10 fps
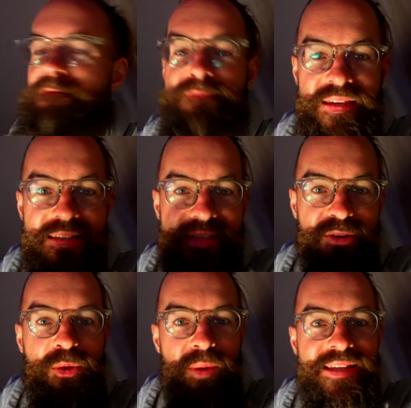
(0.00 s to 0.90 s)
this
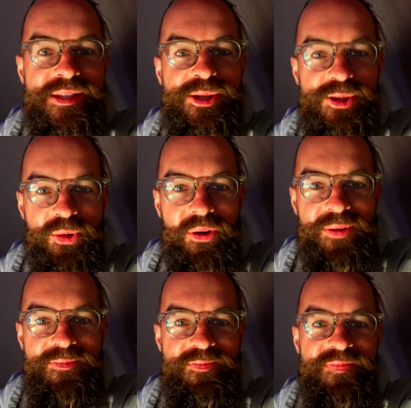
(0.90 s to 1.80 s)
zero waste
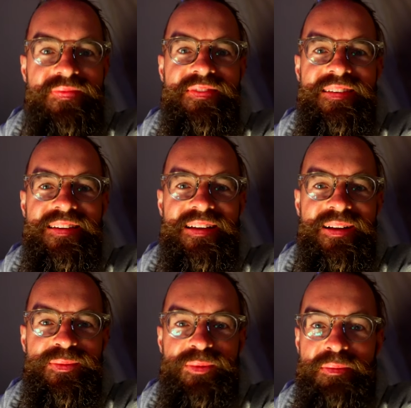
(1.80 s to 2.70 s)
store
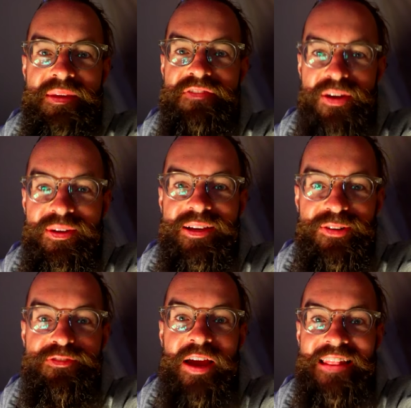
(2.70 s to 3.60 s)
will be a very
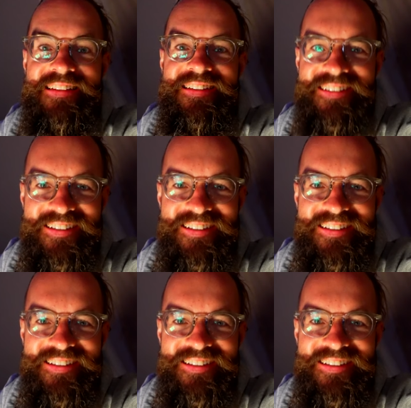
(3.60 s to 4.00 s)
good friend,